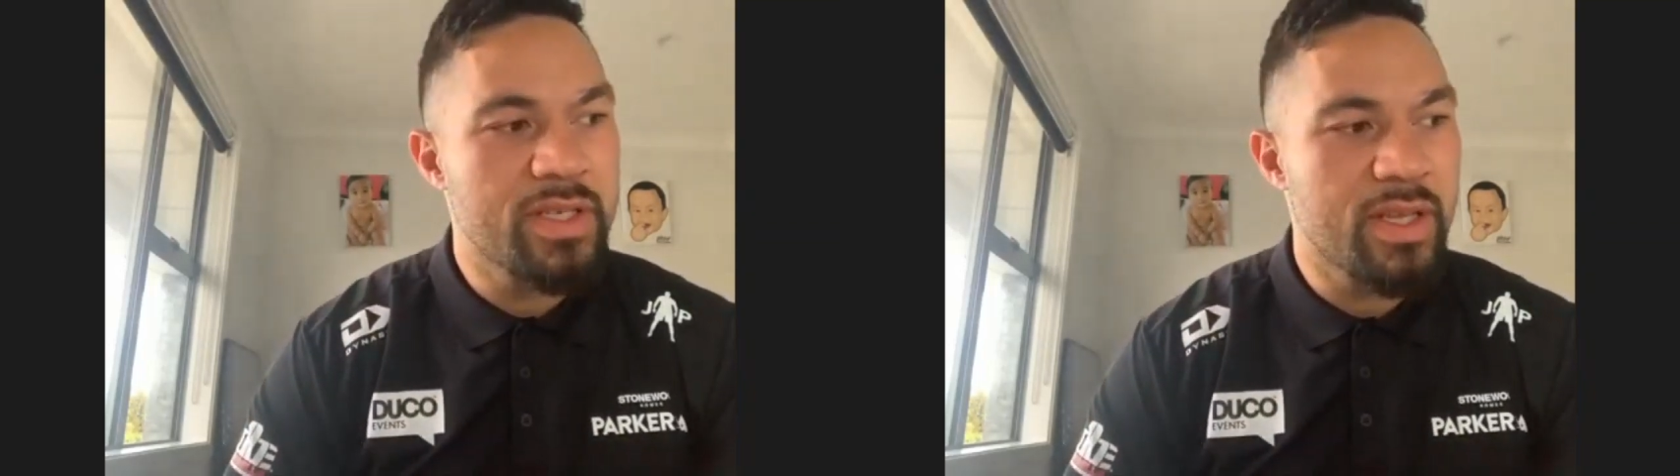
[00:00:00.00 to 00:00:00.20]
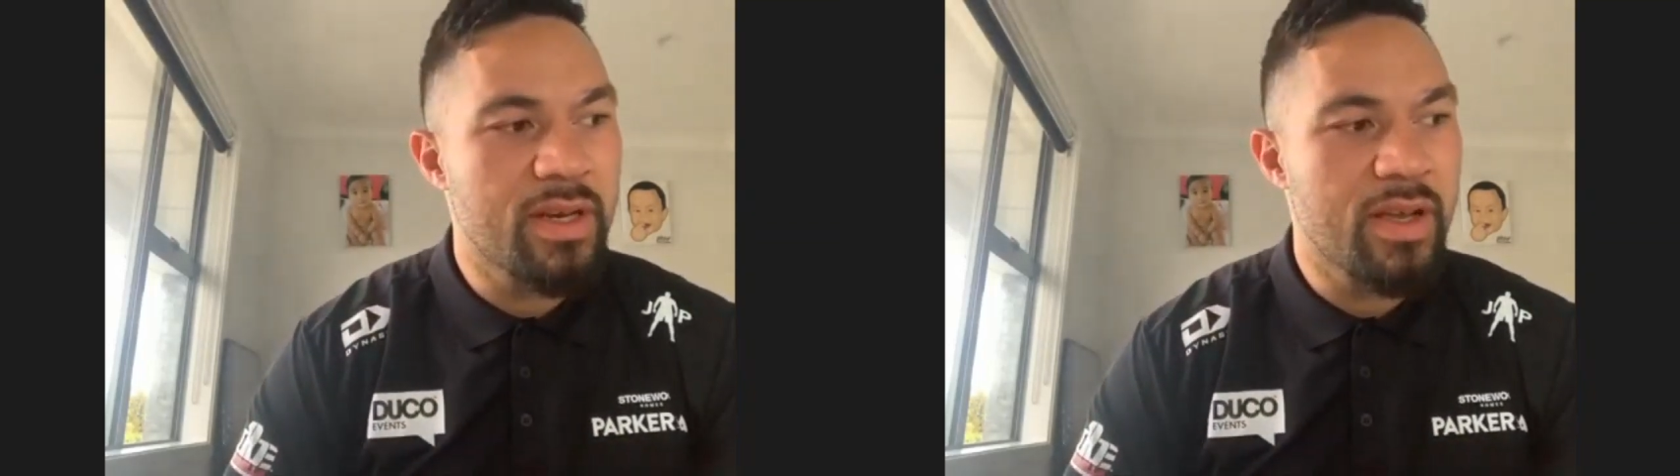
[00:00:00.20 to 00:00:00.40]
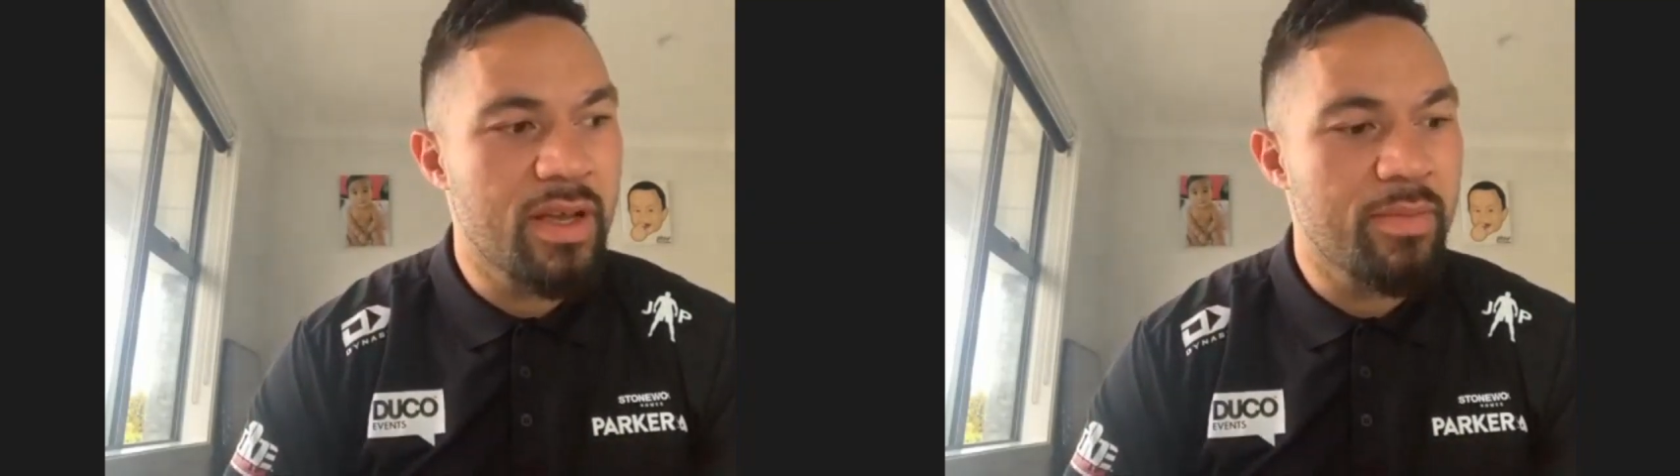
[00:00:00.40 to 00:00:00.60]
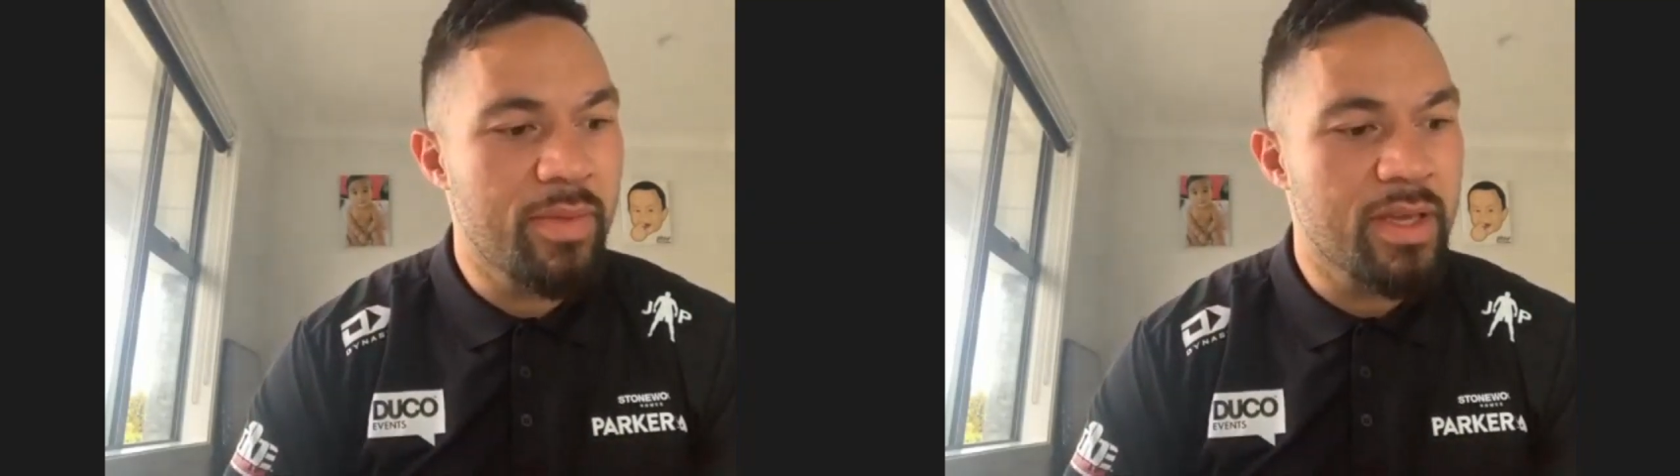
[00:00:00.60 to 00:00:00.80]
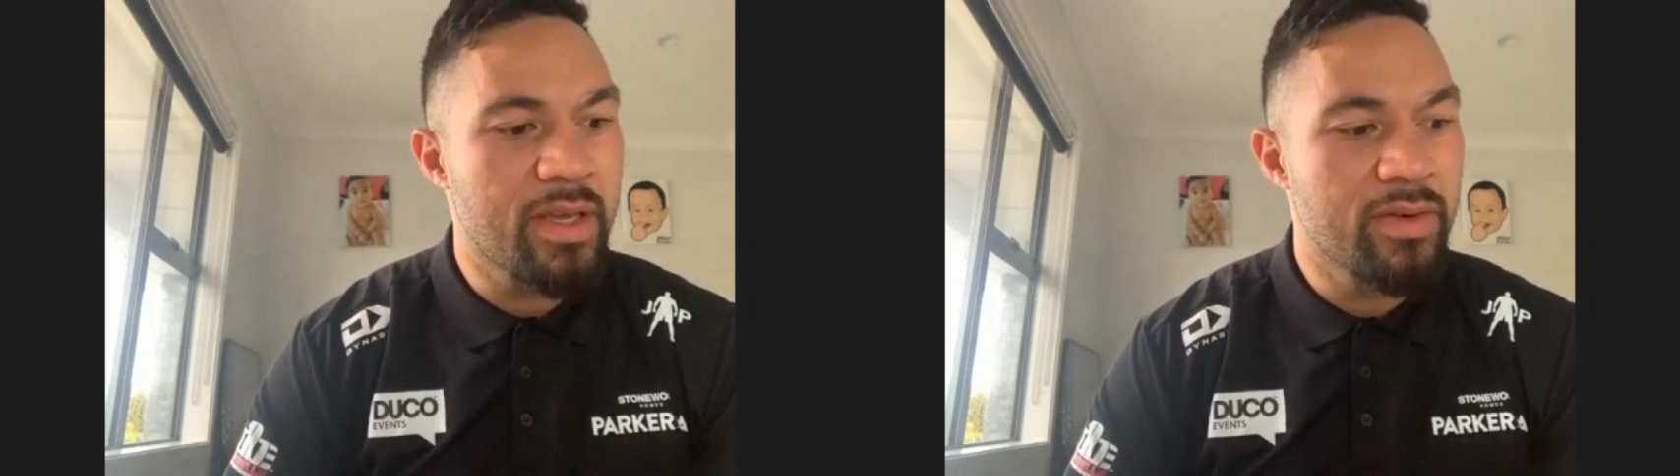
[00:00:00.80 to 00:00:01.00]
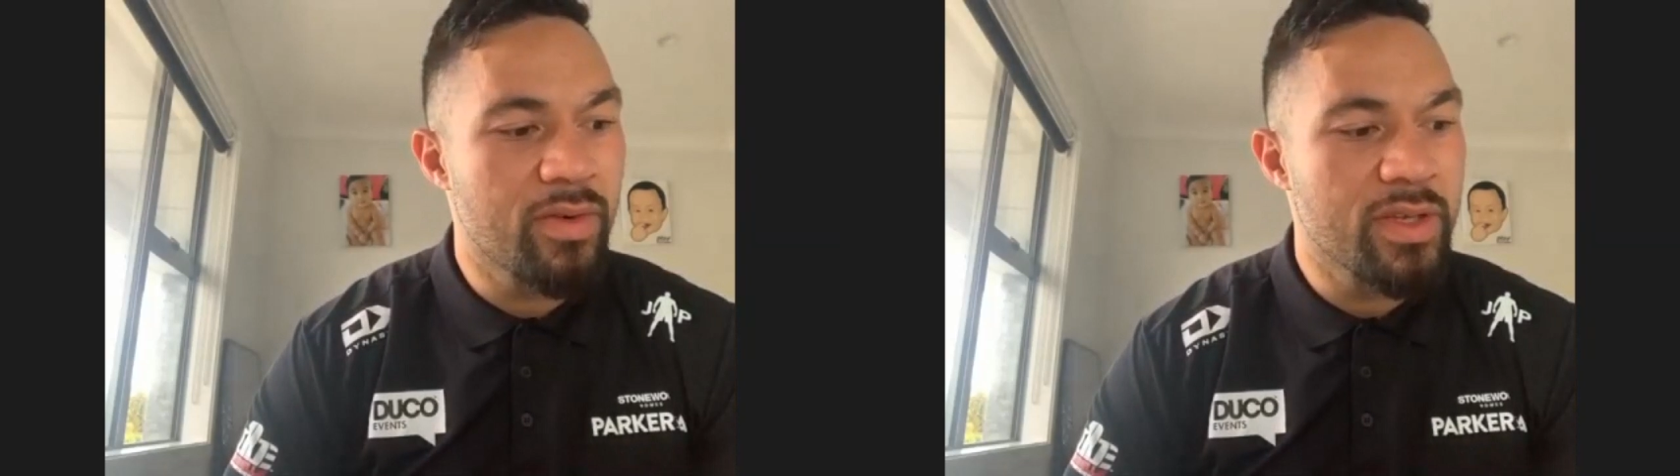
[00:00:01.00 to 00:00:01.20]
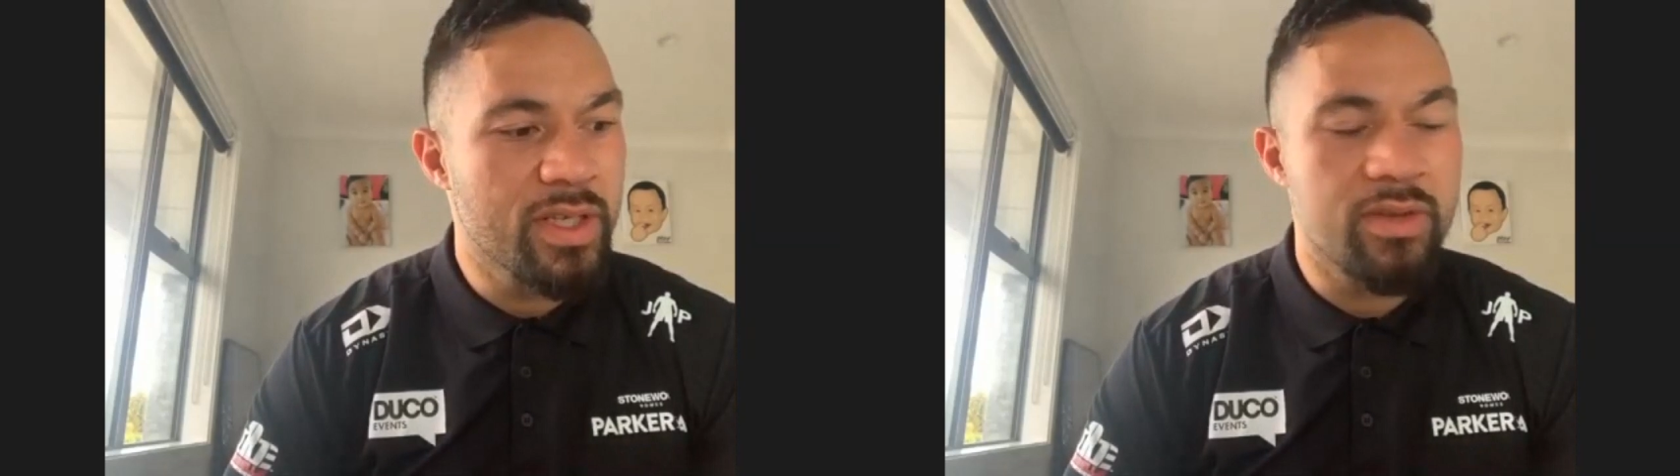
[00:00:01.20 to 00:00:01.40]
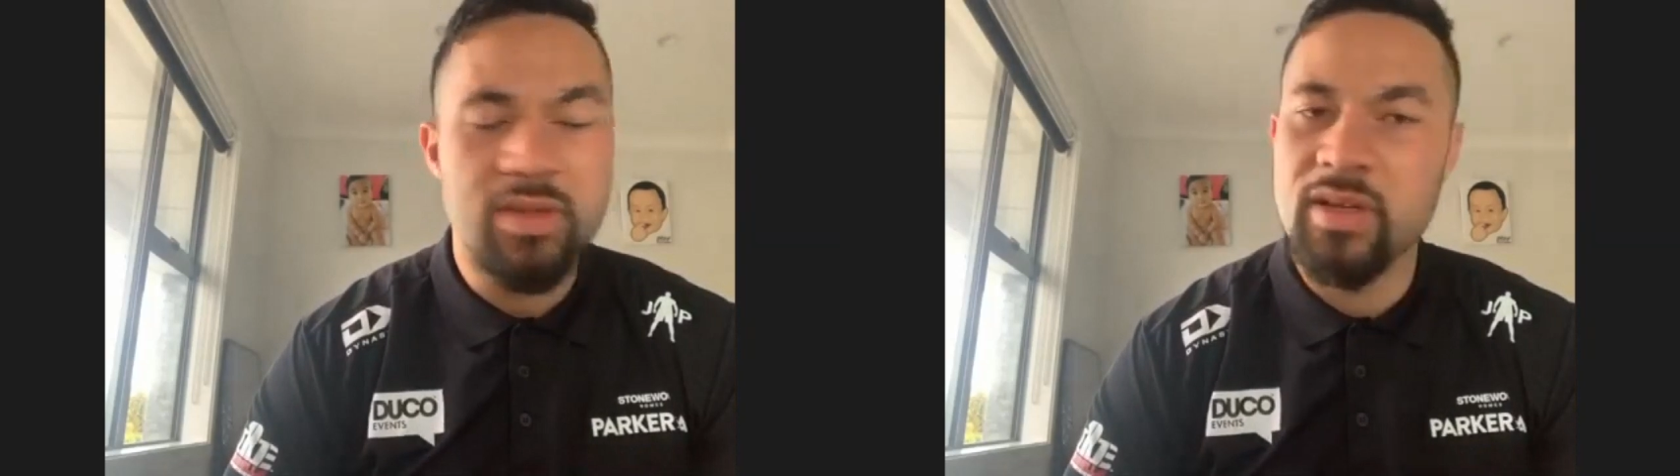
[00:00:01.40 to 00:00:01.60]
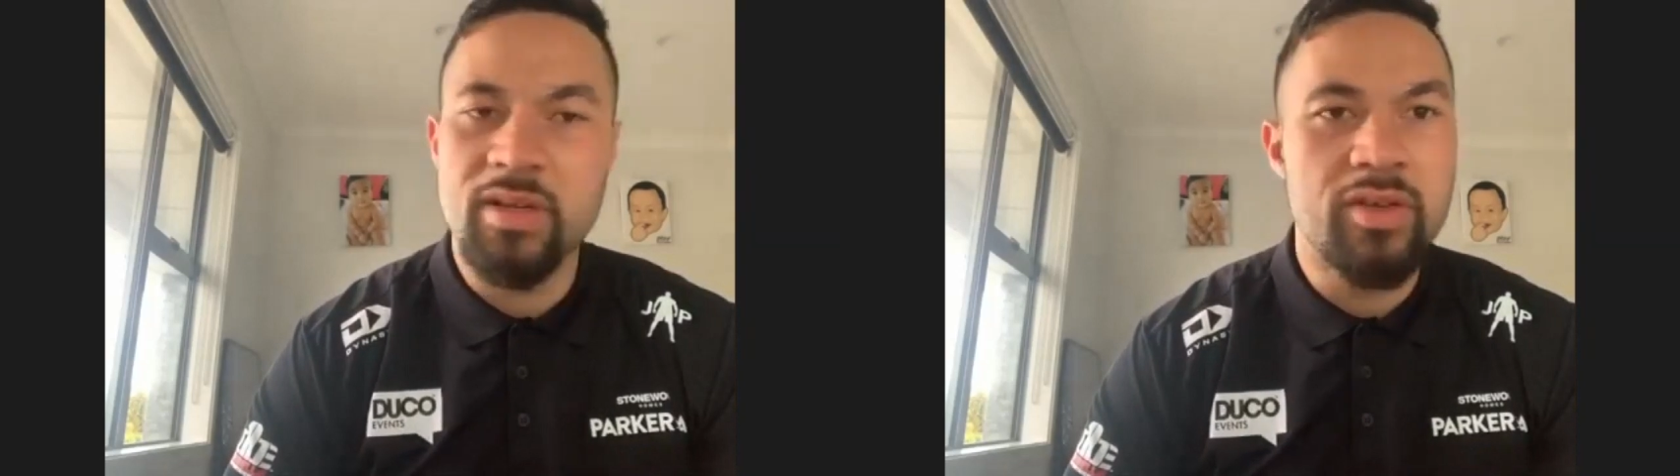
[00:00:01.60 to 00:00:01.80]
that are out making noise out there,